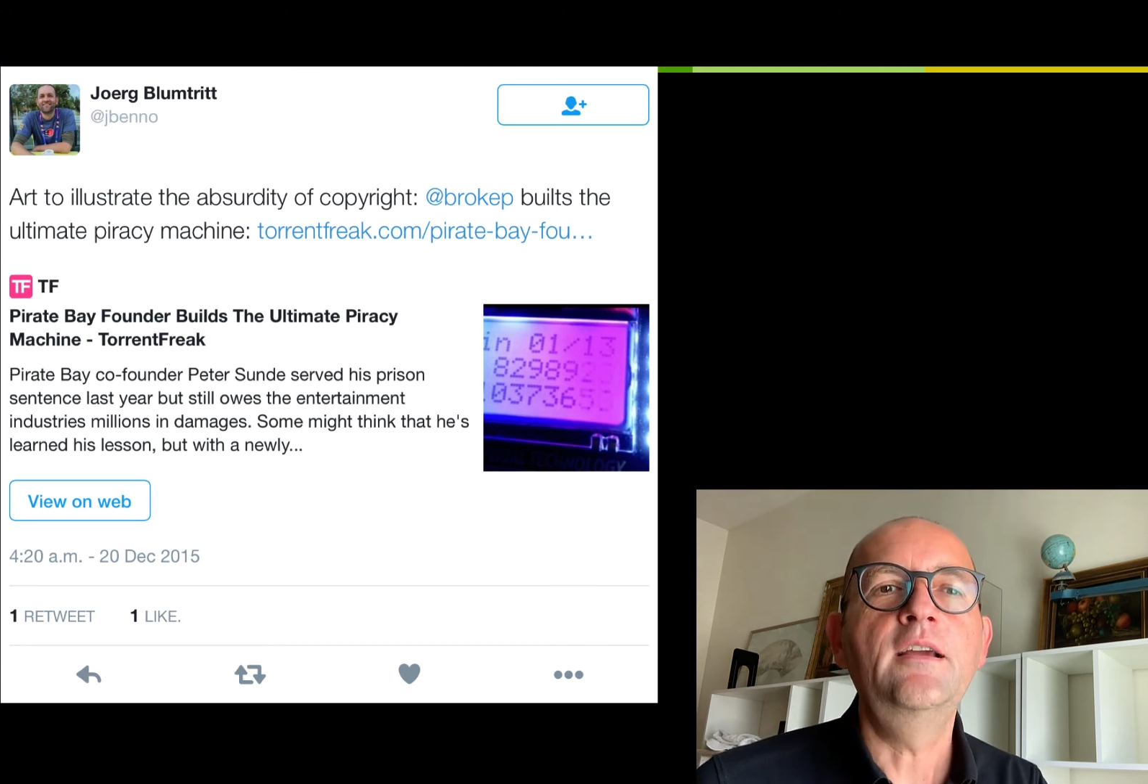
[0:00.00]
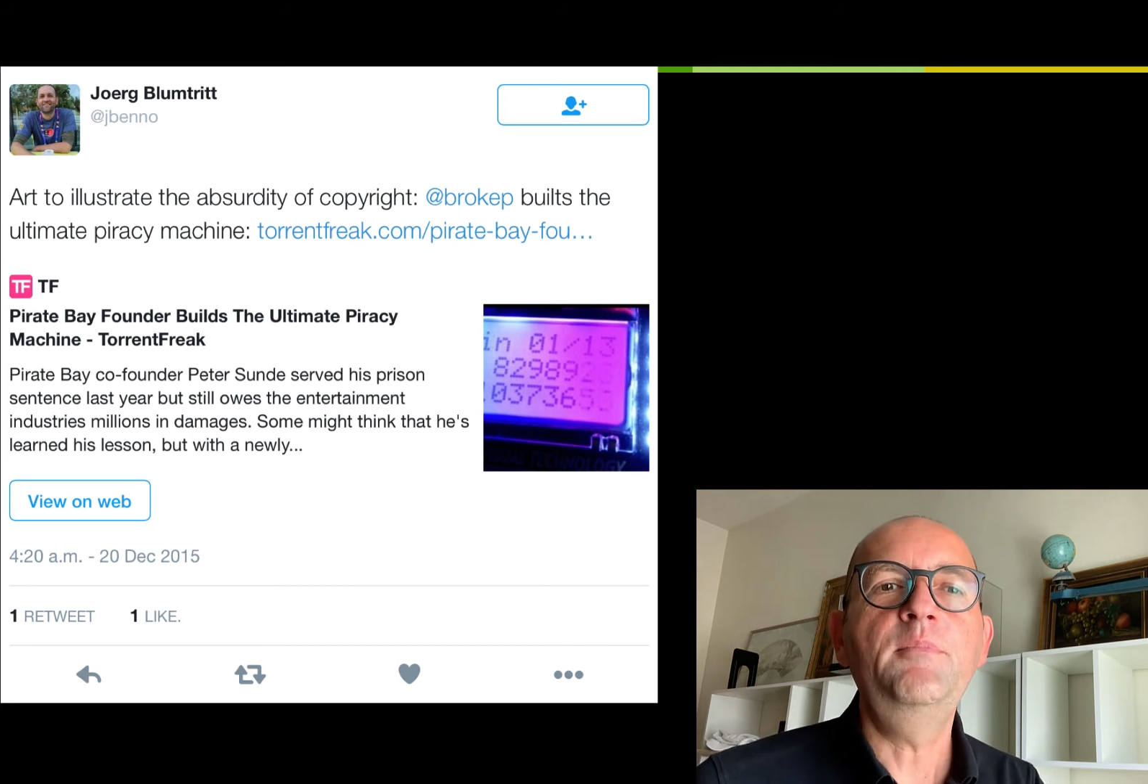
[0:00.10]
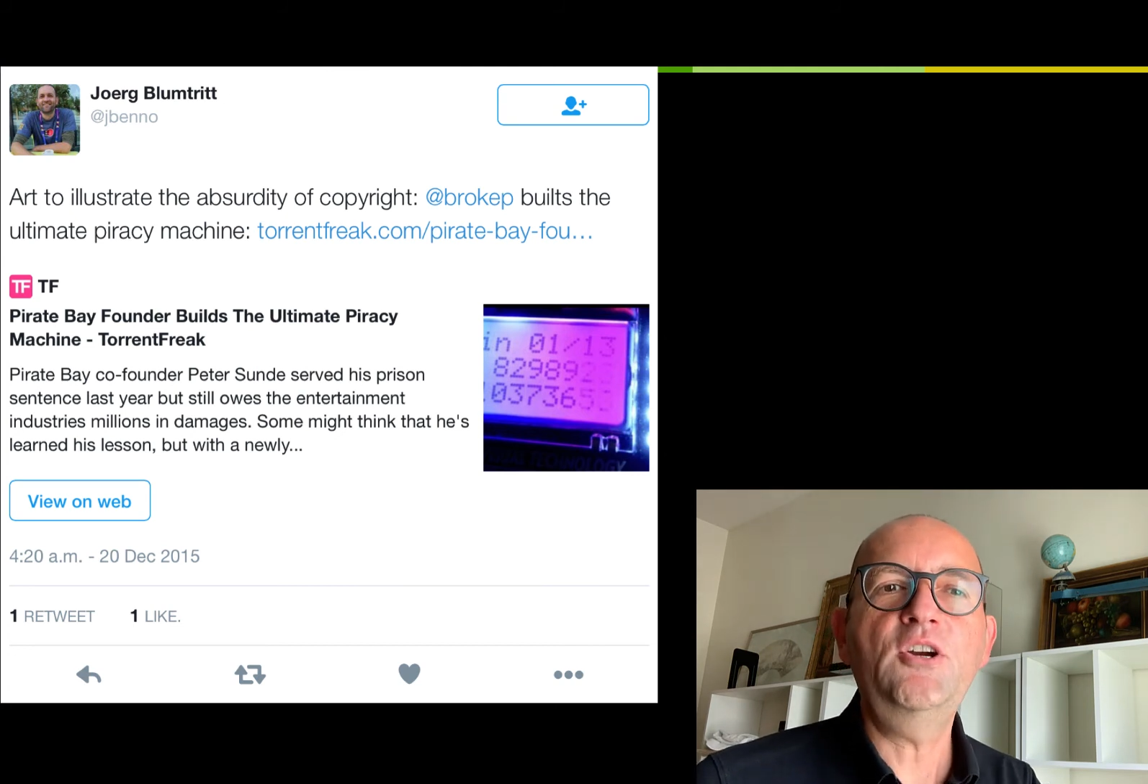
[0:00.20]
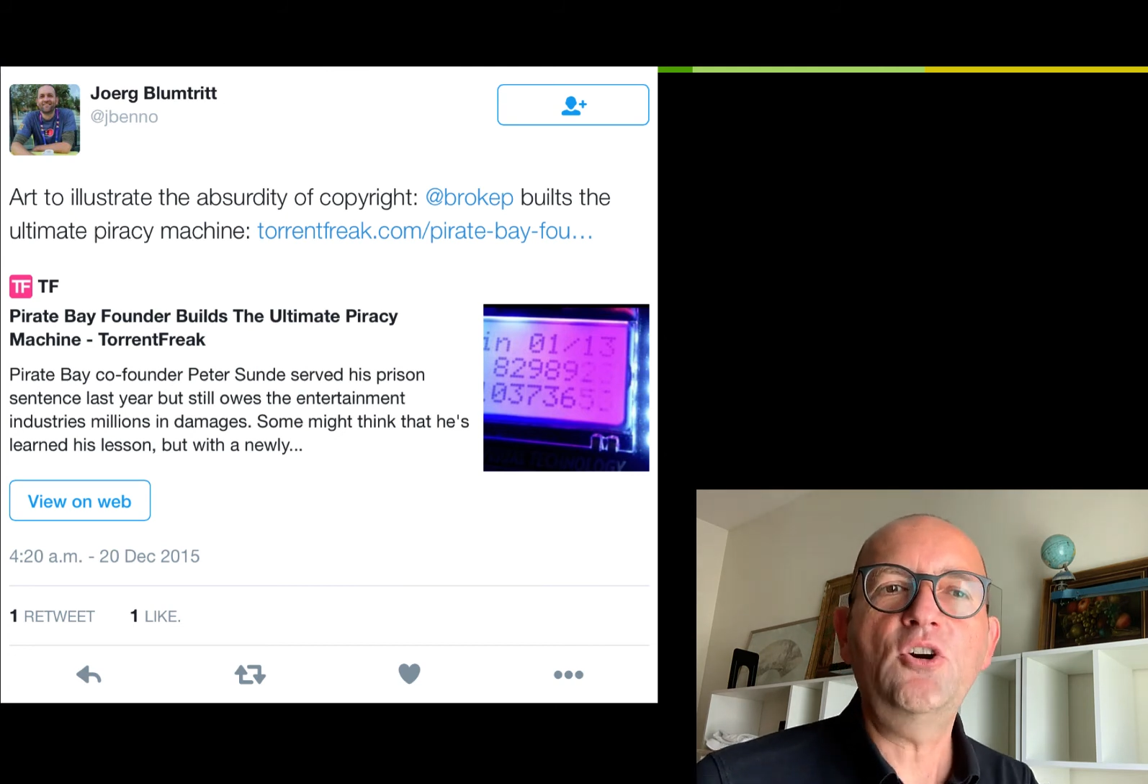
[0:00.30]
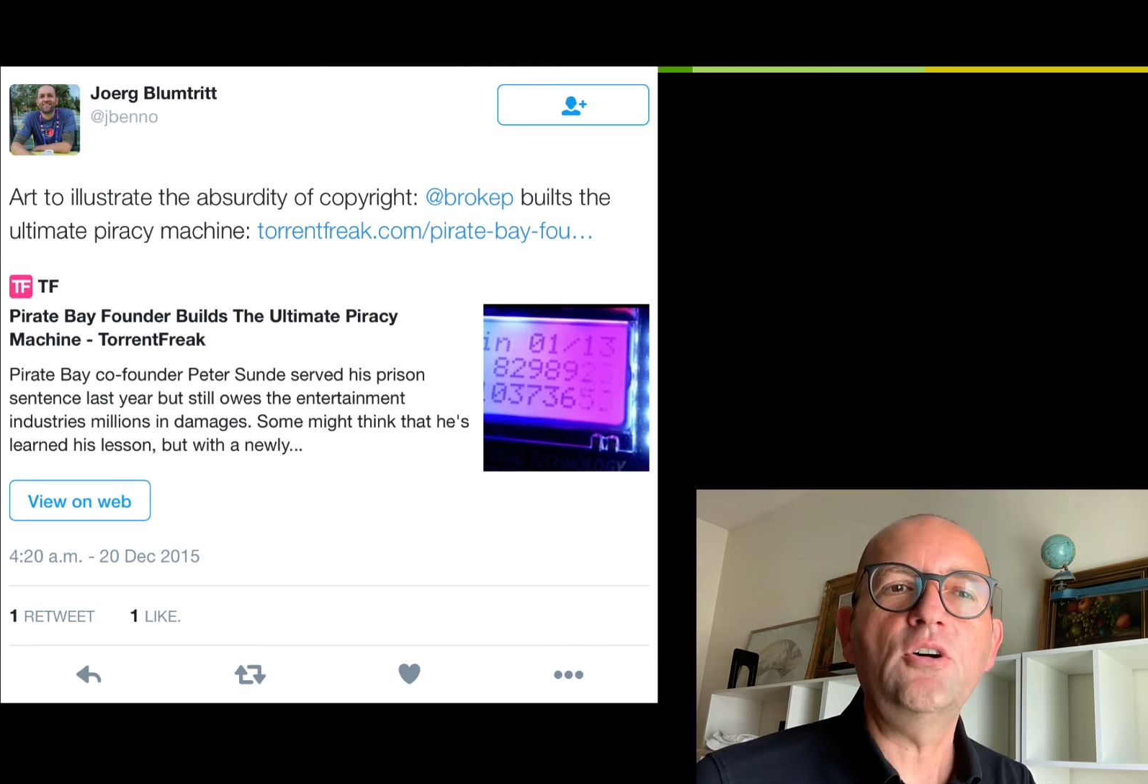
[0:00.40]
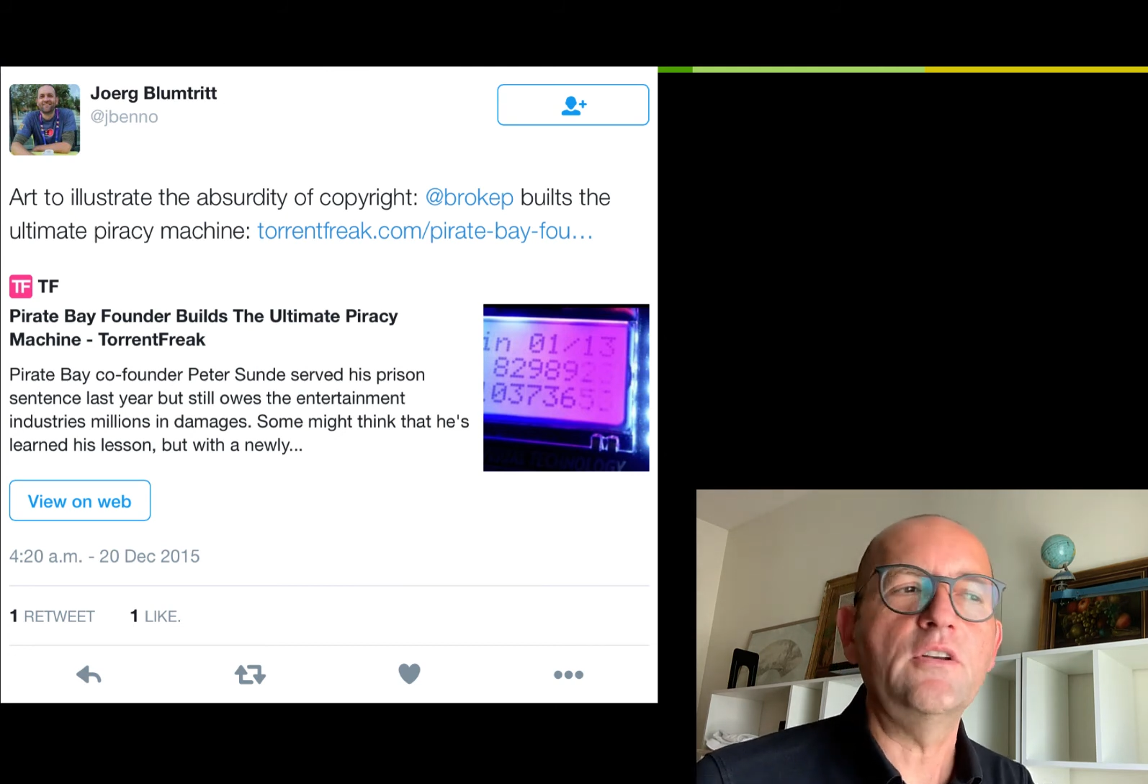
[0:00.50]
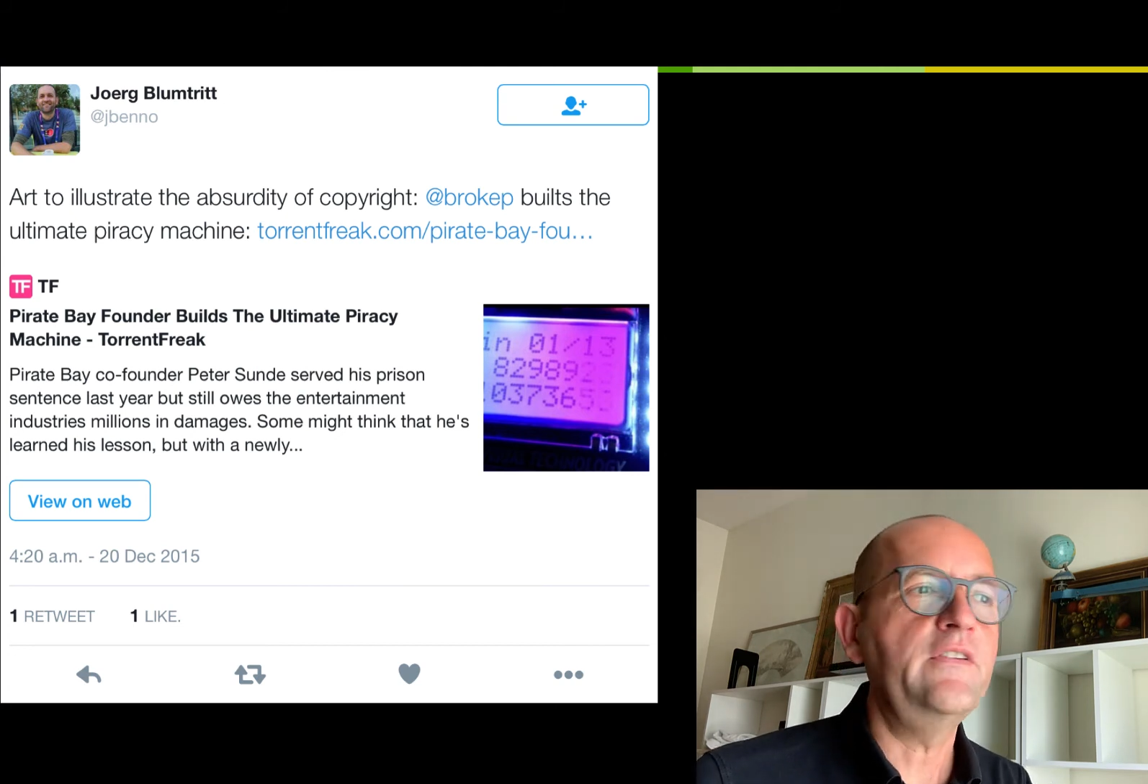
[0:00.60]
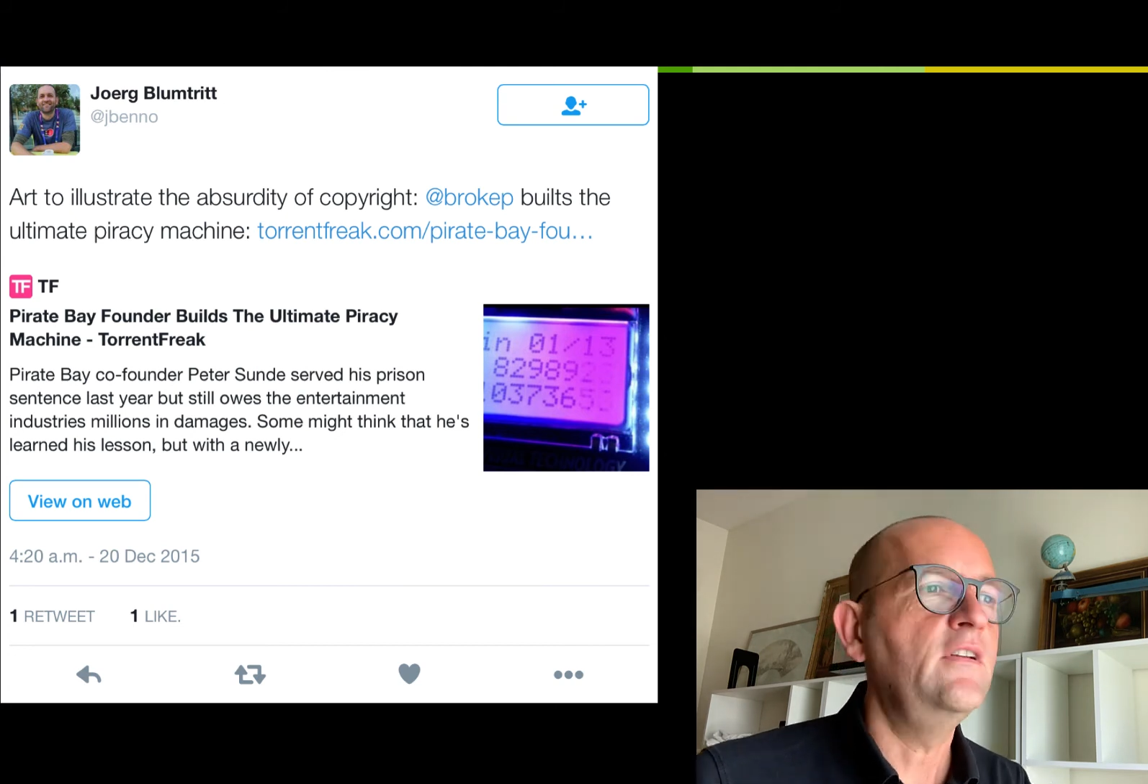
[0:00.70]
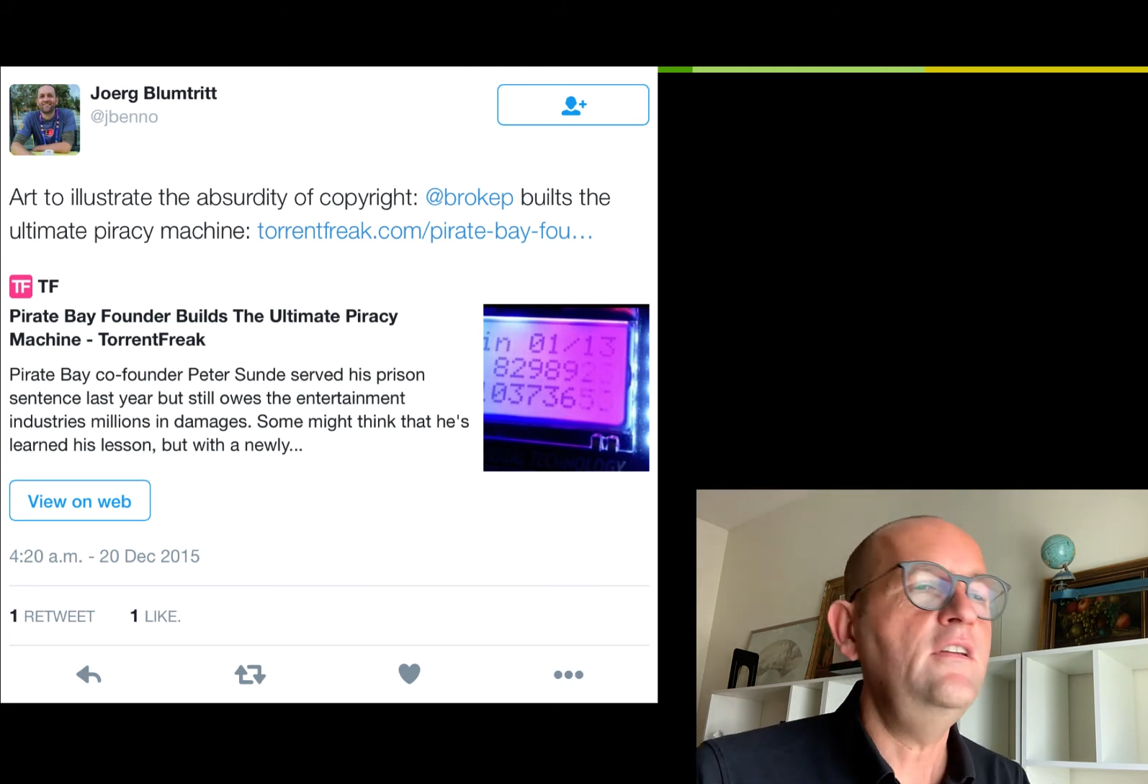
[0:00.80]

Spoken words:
because